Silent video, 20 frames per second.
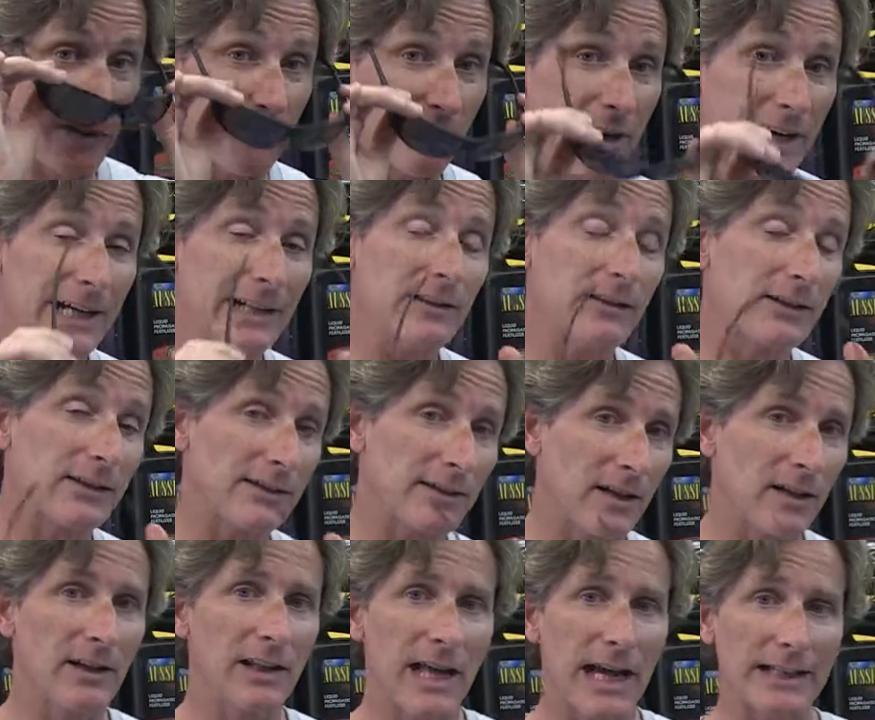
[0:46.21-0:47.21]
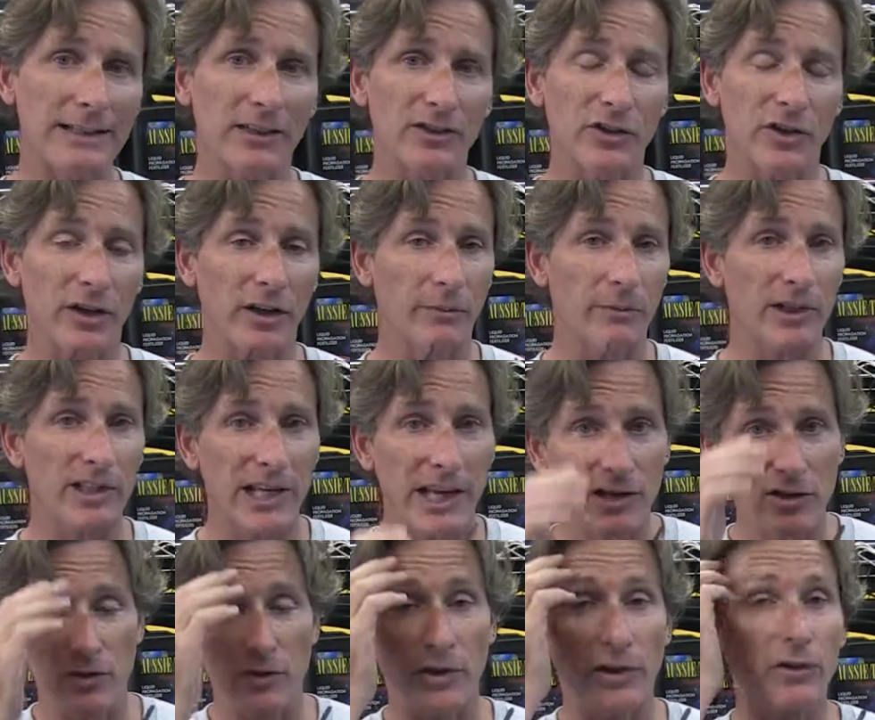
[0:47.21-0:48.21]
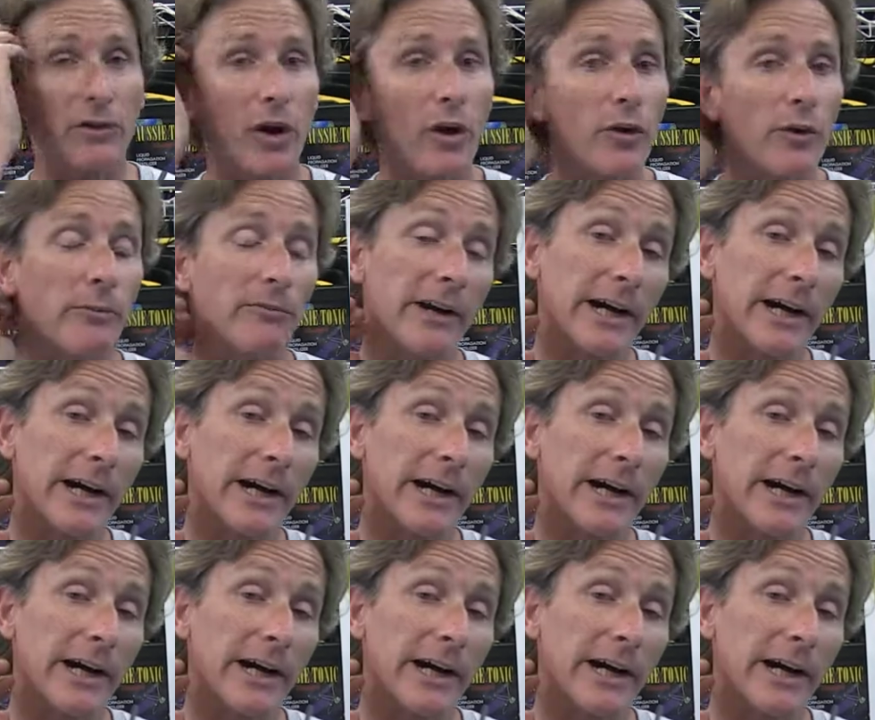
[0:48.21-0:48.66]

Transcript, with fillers: that regular sunglasses are going to protect you in the grow room.